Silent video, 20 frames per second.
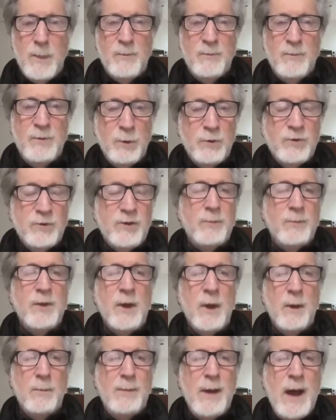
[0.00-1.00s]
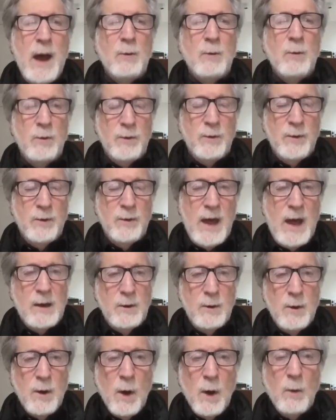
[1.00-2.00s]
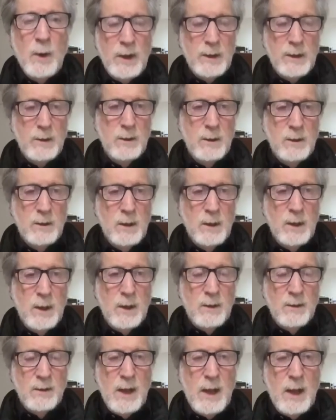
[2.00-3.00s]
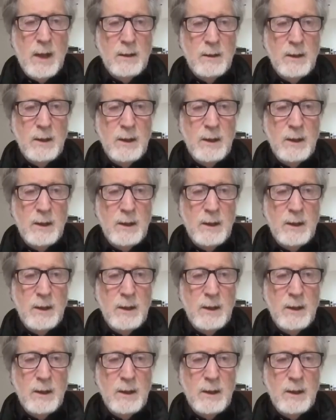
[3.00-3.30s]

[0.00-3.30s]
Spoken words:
there's something about that knowing that